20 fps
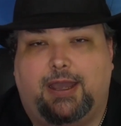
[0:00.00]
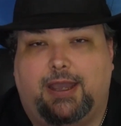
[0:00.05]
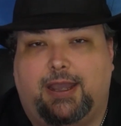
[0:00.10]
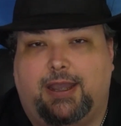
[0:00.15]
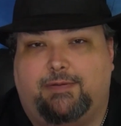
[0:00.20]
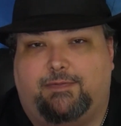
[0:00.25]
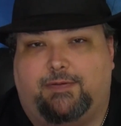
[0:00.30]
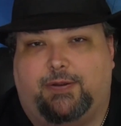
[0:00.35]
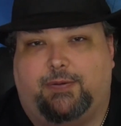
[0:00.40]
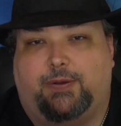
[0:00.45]

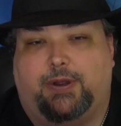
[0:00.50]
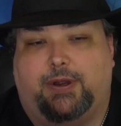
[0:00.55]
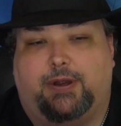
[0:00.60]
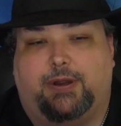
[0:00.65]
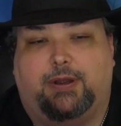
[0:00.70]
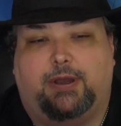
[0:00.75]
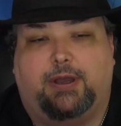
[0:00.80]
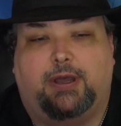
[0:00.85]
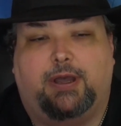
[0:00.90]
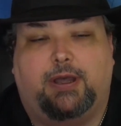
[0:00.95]
everywhere.
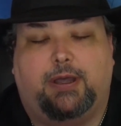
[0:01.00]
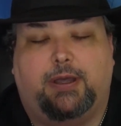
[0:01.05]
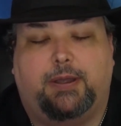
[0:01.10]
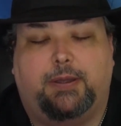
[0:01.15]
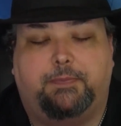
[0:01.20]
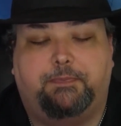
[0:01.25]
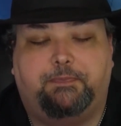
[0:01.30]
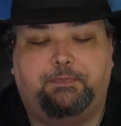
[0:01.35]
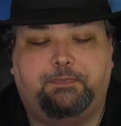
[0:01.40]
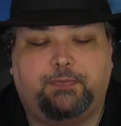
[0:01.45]

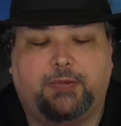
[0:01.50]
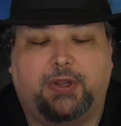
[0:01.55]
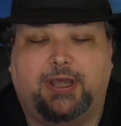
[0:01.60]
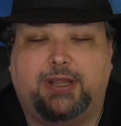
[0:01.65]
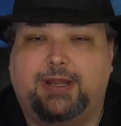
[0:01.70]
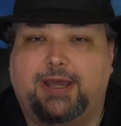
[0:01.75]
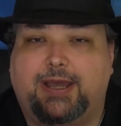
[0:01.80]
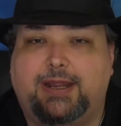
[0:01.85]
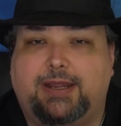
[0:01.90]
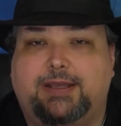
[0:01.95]
Um,
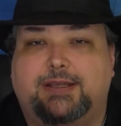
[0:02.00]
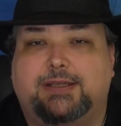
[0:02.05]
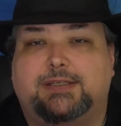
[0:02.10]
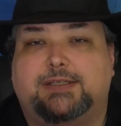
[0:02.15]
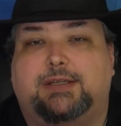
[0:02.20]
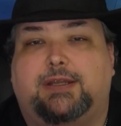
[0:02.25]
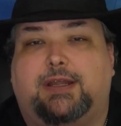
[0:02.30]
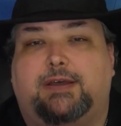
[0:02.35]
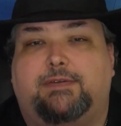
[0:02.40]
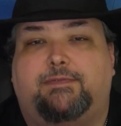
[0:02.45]
and that is
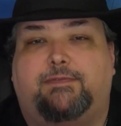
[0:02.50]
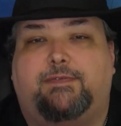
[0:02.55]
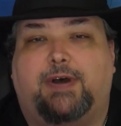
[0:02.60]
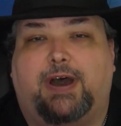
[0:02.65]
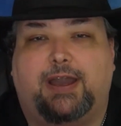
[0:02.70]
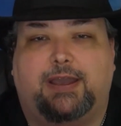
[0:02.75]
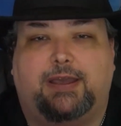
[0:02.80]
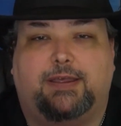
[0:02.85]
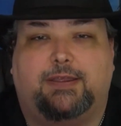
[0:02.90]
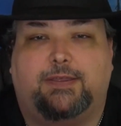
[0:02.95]

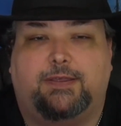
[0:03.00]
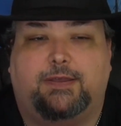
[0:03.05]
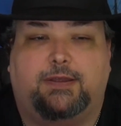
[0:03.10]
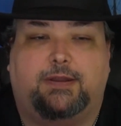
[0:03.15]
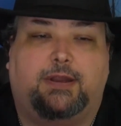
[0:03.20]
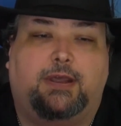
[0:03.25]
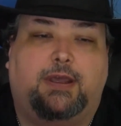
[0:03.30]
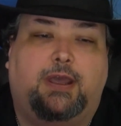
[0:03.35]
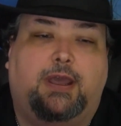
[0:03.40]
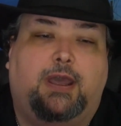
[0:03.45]

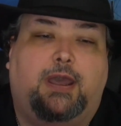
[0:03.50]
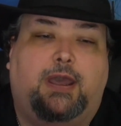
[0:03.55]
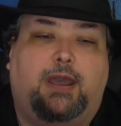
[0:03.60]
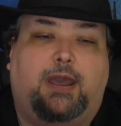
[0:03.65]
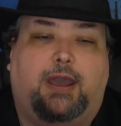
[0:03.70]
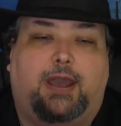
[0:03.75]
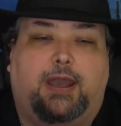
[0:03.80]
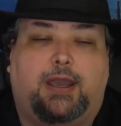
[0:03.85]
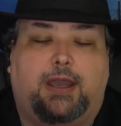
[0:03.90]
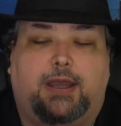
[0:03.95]
Leviathan.
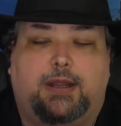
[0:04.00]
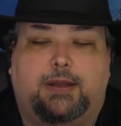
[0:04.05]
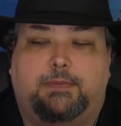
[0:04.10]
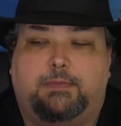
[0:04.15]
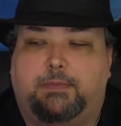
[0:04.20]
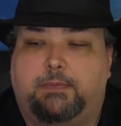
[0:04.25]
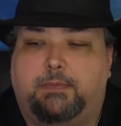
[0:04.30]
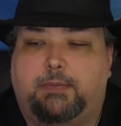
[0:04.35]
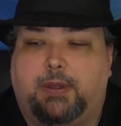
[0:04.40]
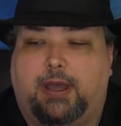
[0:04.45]
And
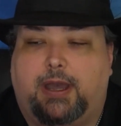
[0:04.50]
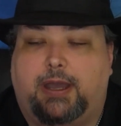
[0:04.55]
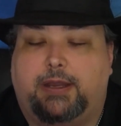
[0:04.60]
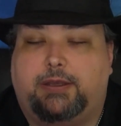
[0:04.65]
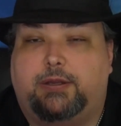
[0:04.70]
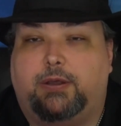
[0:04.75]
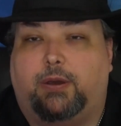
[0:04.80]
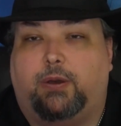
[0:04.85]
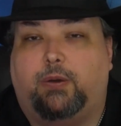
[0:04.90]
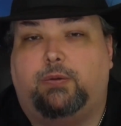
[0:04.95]
I
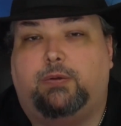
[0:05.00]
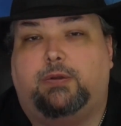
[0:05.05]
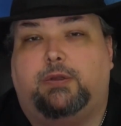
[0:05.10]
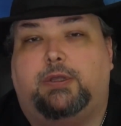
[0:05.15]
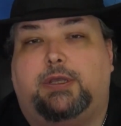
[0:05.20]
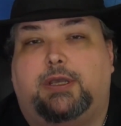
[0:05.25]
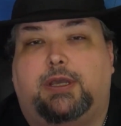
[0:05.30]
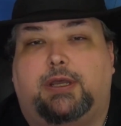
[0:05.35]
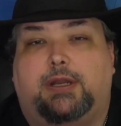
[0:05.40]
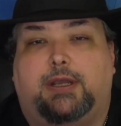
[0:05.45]

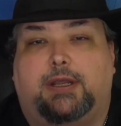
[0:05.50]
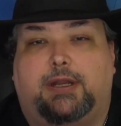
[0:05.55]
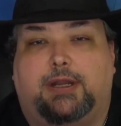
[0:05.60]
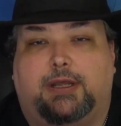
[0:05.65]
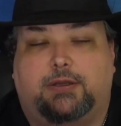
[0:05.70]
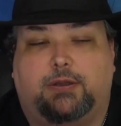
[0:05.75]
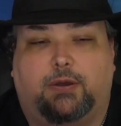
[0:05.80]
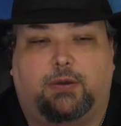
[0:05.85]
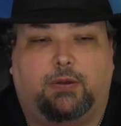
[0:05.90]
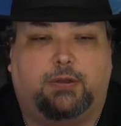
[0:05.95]
totally get it and I
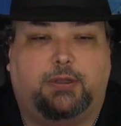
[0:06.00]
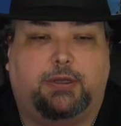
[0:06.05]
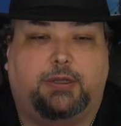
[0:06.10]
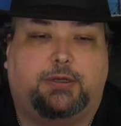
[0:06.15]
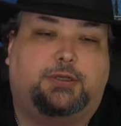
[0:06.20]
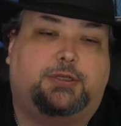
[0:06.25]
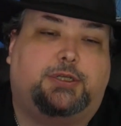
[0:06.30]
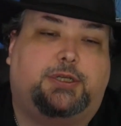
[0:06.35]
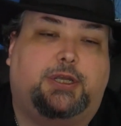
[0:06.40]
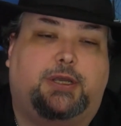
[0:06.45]
totally
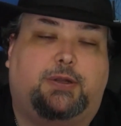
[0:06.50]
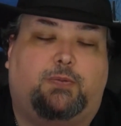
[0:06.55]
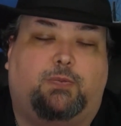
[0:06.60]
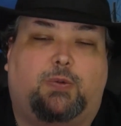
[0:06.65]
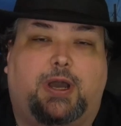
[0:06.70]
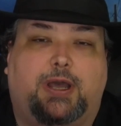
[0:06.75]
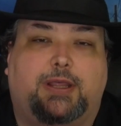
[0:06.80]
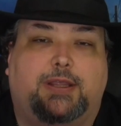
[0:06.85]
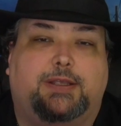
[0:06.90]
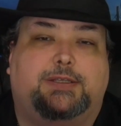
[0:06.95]
understand
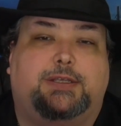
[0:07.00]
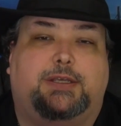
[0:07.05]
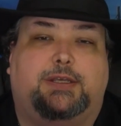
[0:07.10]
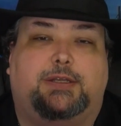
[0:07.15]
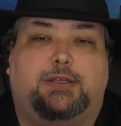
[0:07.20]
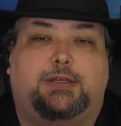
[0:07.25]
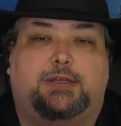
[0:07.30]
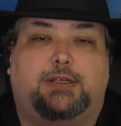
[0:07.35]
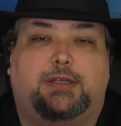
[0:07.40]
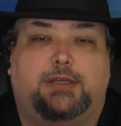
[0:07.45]
why this
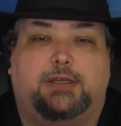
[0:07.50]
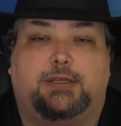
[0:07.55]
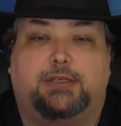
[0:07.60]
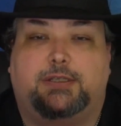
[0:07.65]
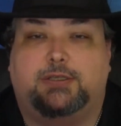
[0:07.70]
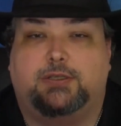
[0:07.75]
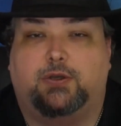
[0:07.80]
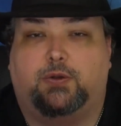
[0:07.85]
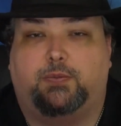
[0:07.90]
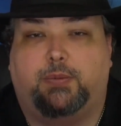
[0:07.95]
entity is
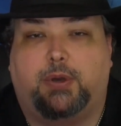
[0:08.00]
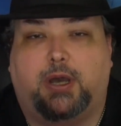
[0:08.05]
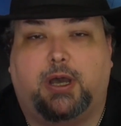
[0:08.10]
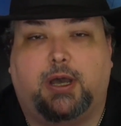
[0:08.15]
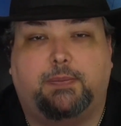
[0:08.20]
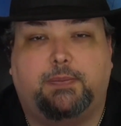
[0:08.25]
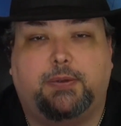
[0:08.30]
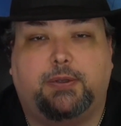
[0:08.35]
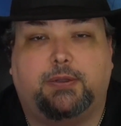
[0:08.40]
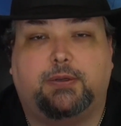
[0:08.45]
so
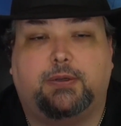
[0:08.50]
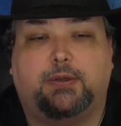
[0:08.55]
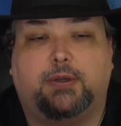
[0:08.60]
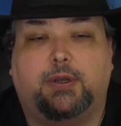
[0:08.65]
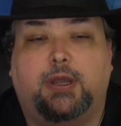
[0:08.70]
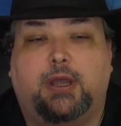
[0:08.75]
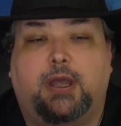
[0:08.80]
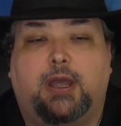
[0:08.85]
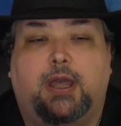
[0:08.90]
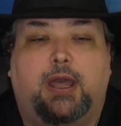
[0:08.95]
popular
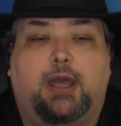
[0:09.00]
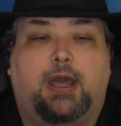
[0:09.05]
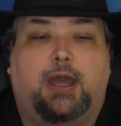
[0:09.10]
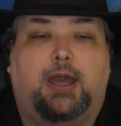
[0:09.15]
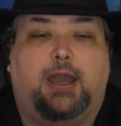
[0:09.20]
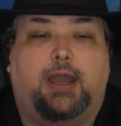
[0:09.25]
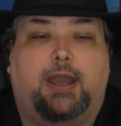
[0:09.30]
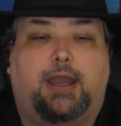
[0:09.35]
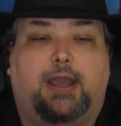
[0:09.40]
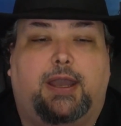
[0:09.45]

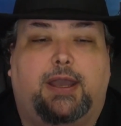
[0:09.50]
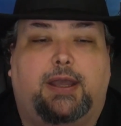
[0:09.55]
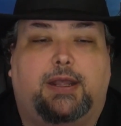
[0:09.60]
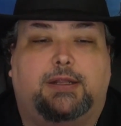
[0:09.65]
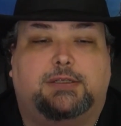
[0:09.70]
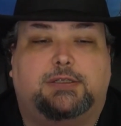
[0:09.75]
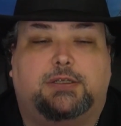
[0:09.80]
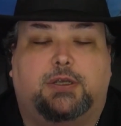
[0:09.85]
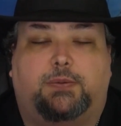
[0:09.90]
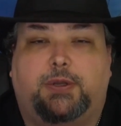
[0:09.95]

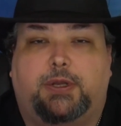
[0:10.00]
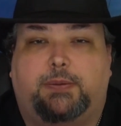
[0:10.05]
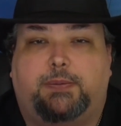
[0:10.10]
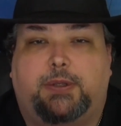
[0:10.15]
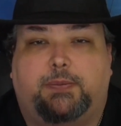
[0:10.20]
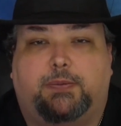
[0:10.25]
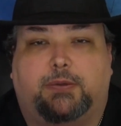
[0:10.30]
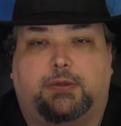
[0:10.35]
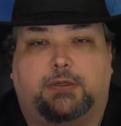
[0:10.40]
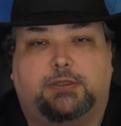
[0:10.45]
and so many
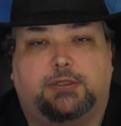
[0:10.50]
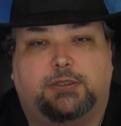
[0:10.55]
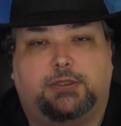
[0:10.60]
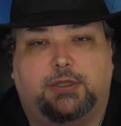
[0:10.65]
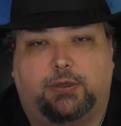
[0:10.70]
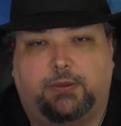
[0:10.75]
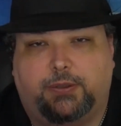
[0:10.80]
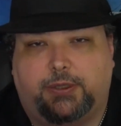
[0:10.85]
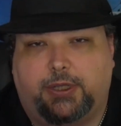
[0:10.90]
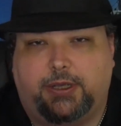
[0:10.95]
people are
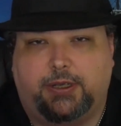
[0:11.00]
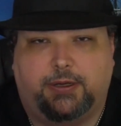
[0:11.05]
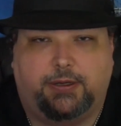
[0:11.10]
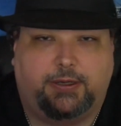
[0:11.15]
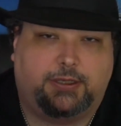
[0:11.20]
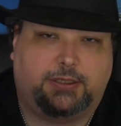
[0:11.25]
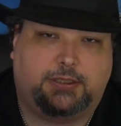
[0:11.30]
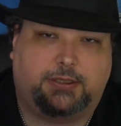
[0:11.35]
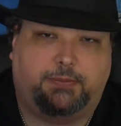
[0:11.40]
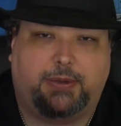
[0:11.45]
so
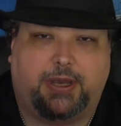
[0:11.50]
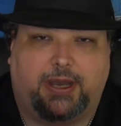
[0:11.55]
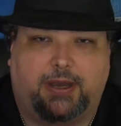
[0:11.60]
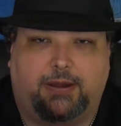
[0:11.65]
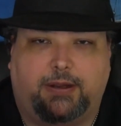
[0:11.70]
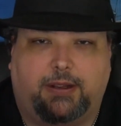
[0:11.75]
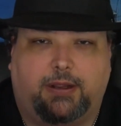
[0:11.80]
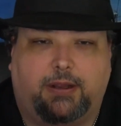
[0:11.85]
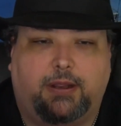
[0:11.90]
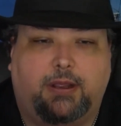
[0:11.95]
curious about it.